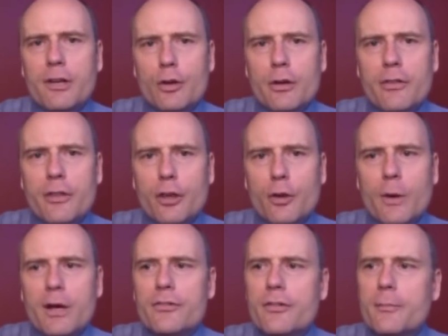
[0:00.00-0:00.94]
in the
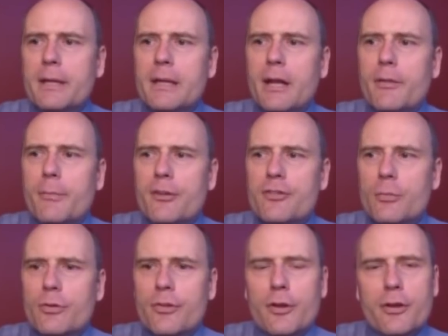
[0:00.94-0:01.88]
US, the mental health
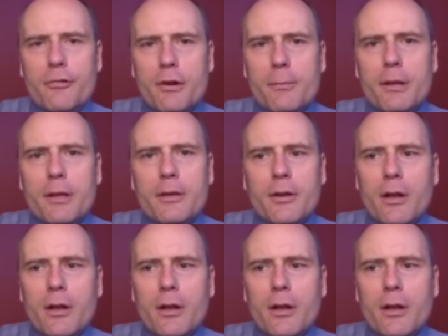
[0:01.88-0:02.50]
budget was $33 billion.